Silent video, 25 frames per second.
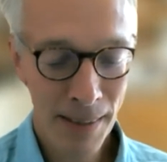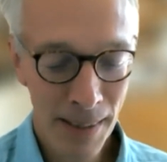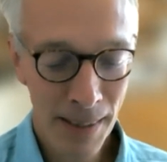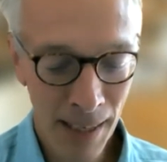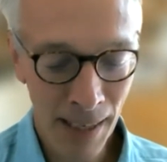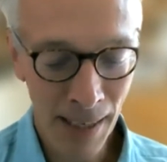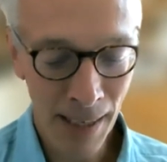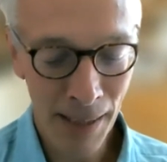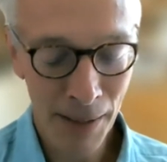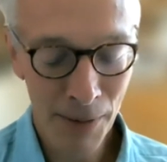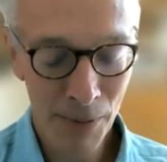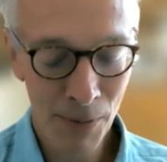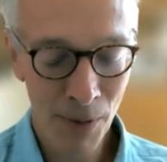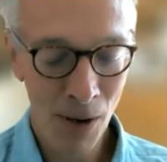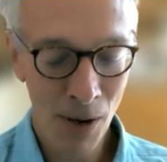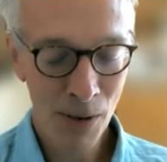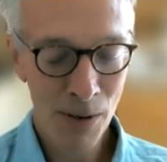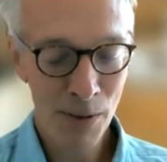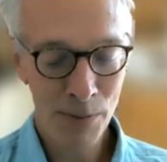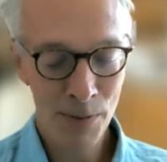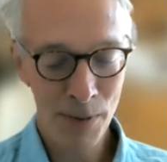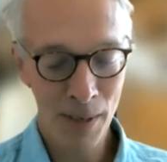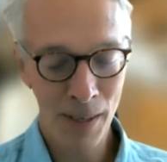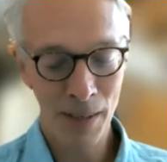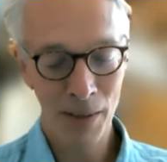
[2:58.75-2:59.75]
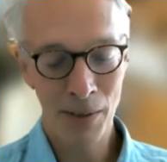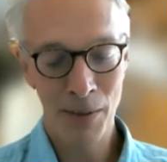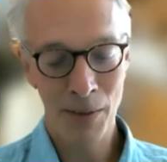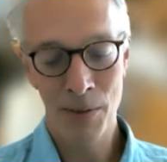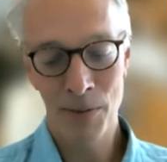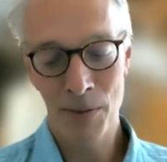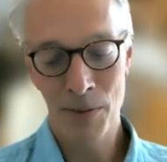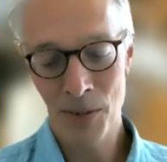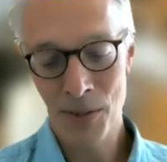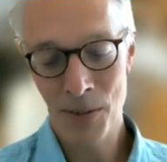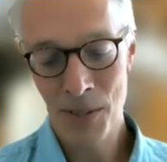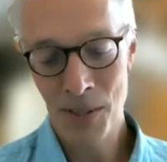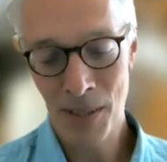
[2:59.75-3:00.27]
at Rockefeller
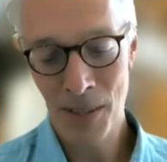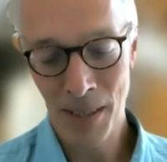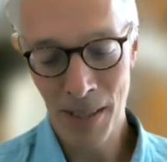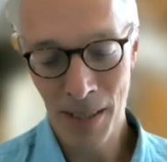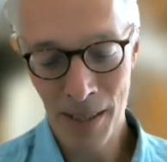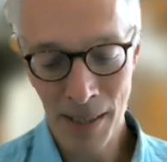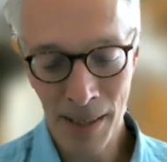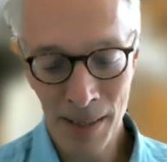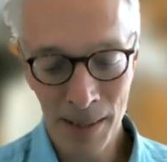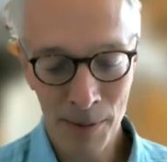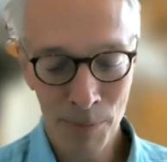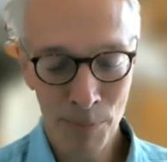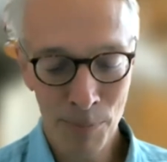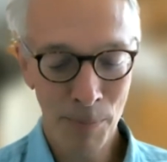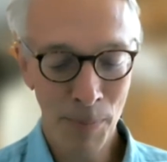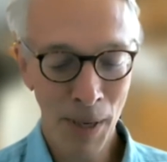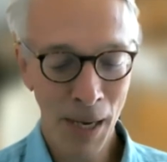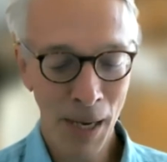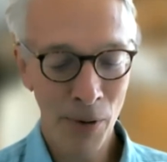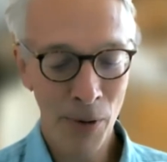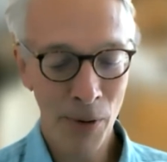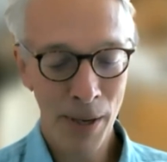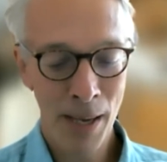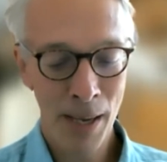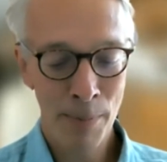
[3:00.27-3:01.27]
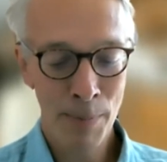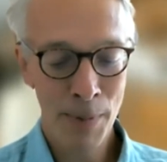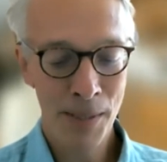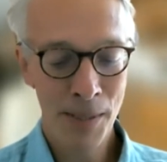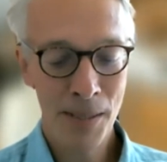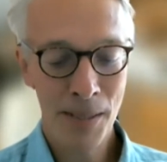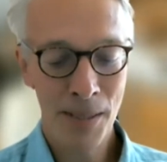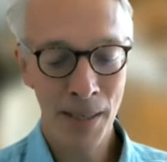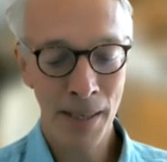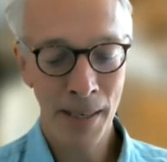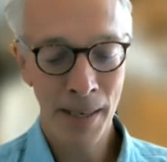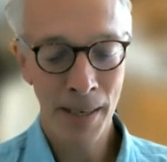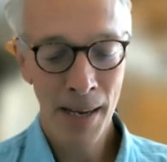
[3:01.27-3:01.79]
University in
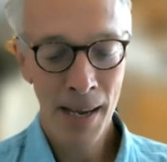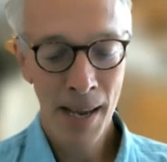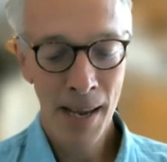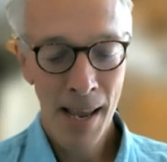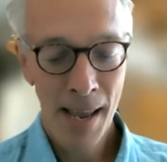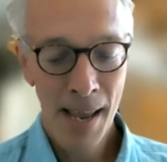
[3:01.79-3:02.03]
biochemistry.